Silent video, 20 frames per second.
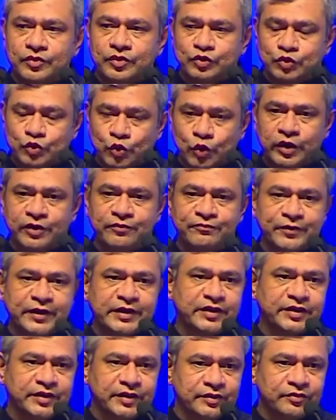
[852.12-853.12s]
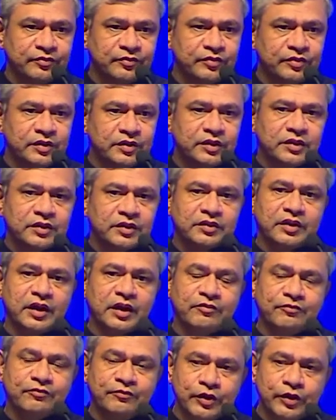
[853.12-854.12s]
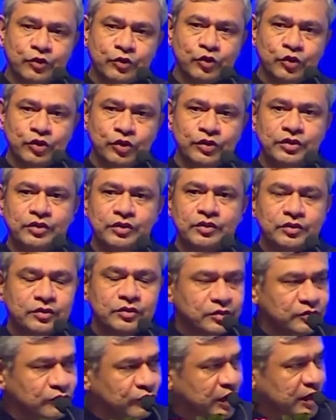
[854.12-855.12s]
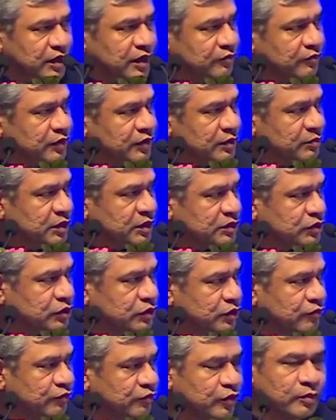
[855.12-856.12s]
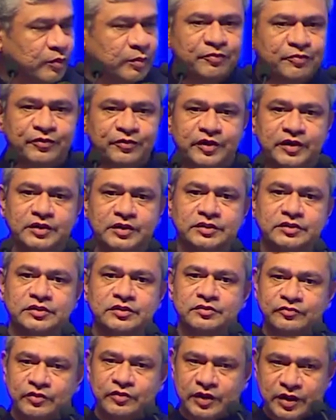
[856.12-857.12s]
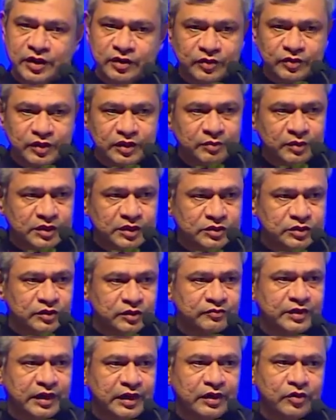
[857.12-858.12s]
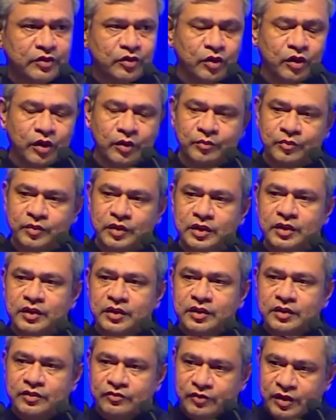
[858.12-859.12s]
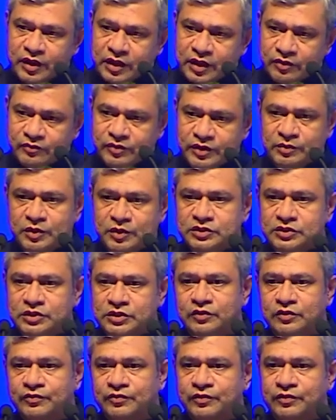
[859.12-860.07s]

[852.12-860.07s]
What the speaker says: so effective that we could, working with the Ministry of Home Affairs, working with the Ministry of Telecom, working with the Ministry